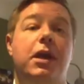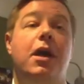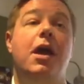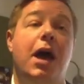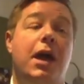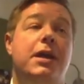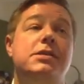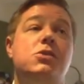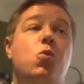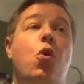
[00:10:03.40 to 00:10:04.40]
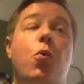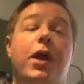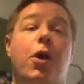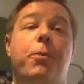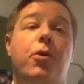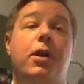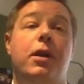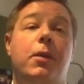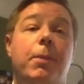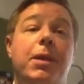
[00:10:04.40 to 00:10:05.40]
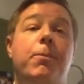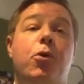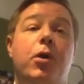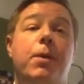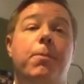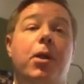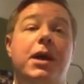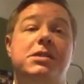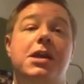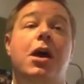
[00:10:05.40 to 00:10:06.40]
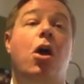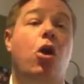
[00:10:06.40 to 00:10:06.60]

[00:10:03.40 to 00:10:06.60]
going on here, and this is what we're now being put in